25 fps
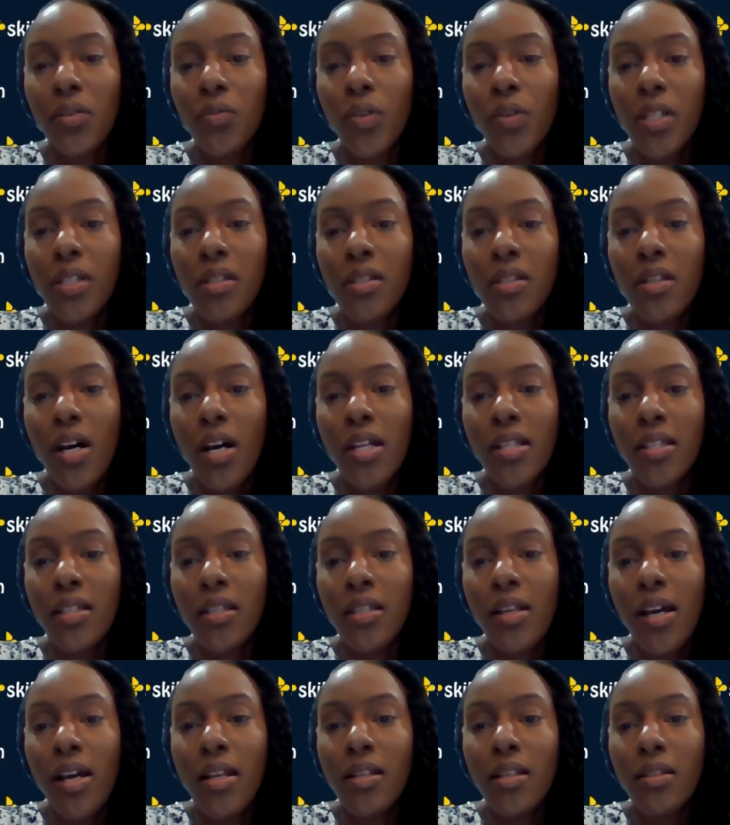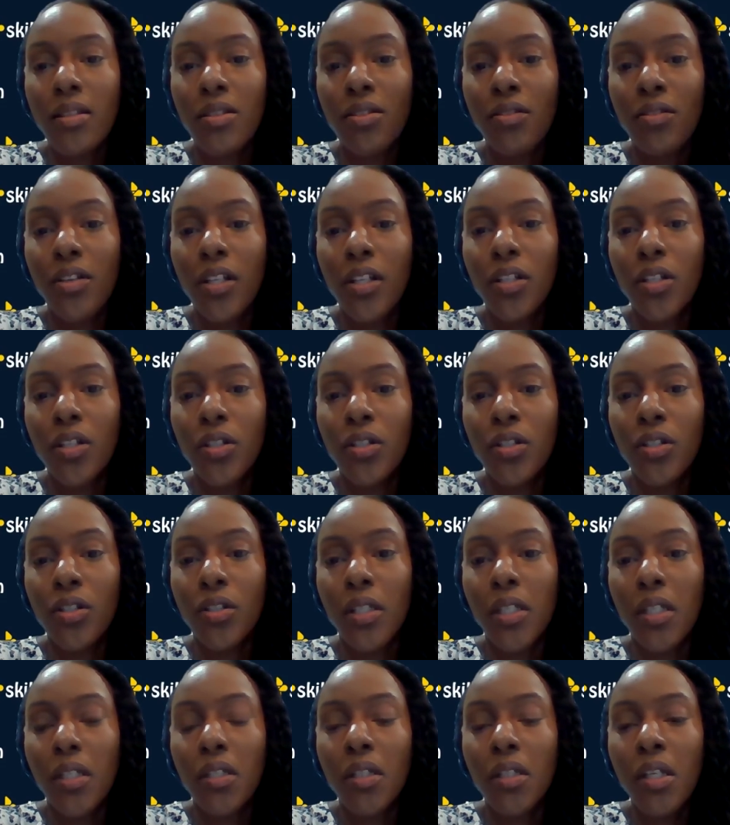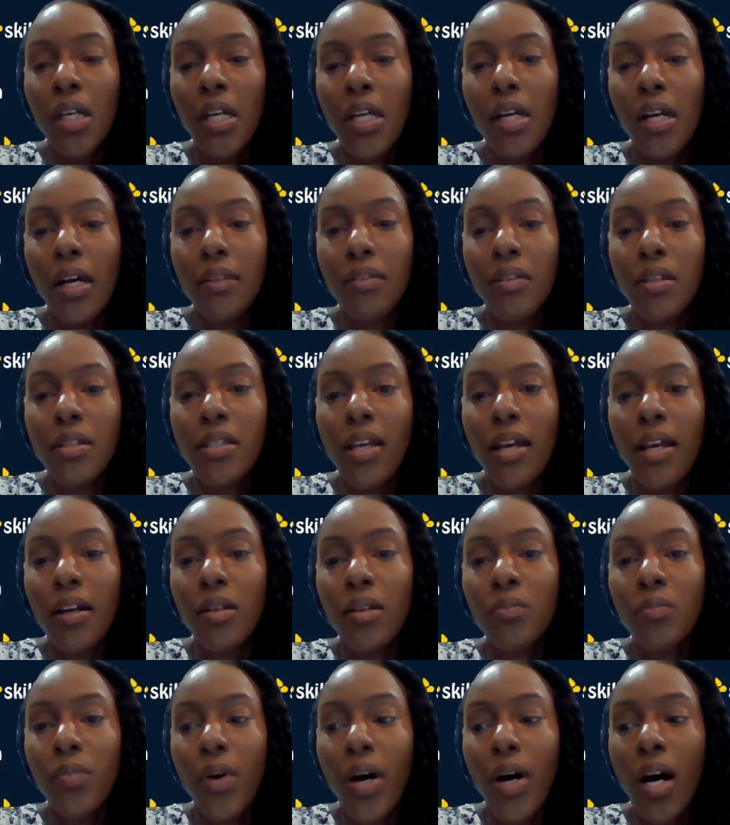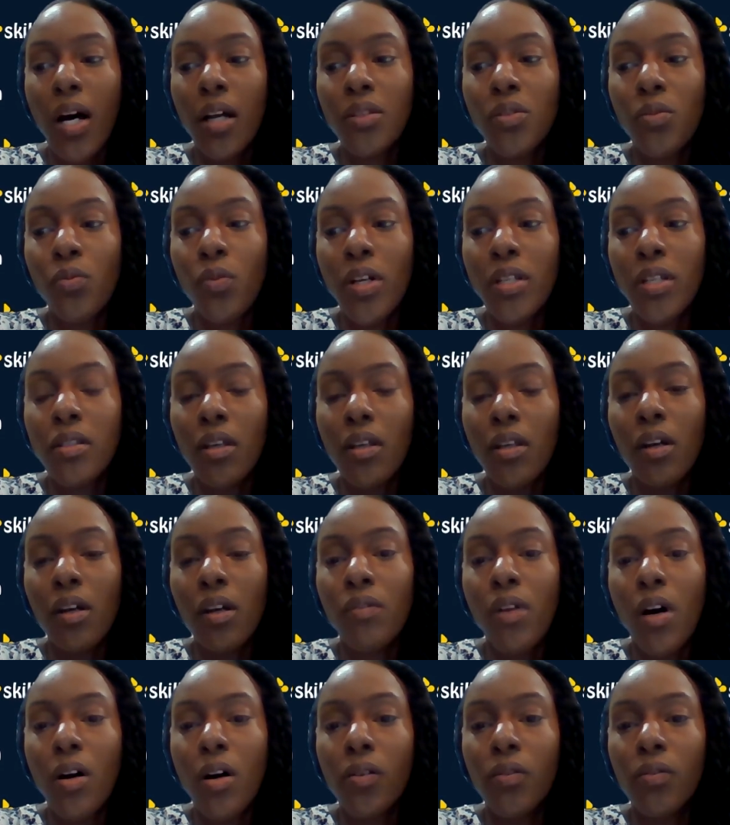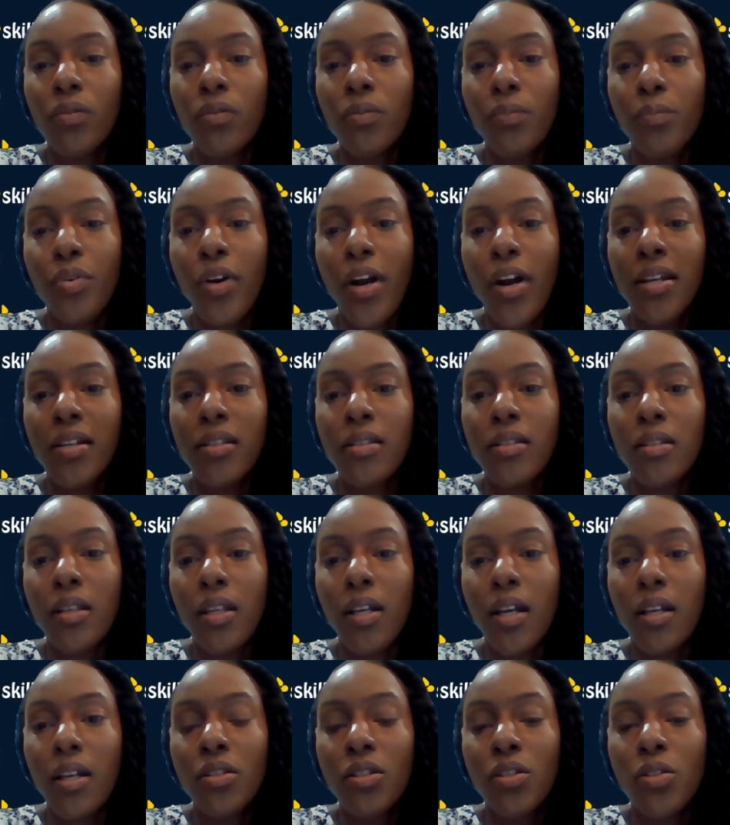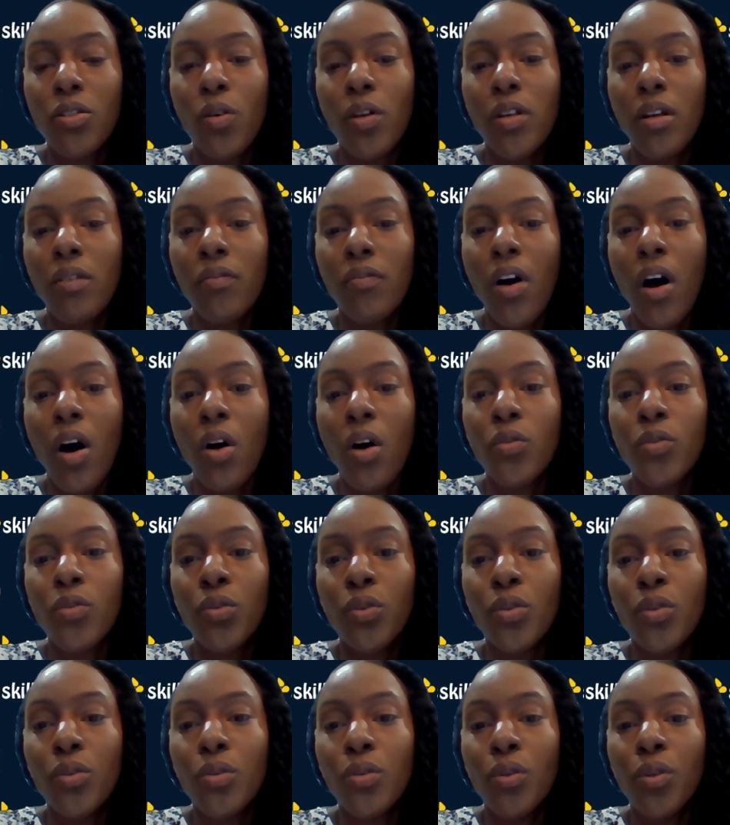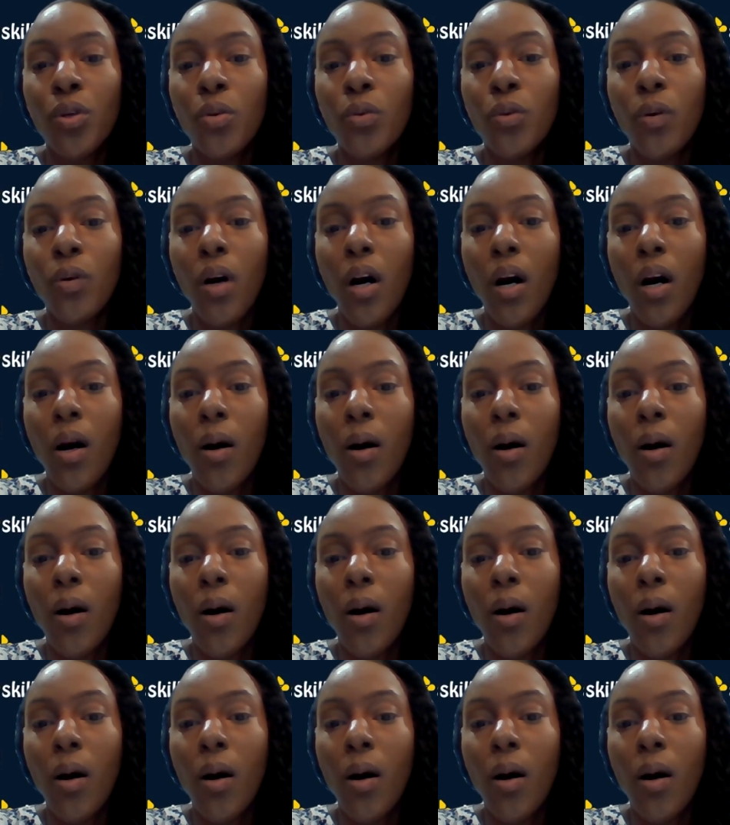that we started answering earlier. And the second part was around pricing and sort of how do you know,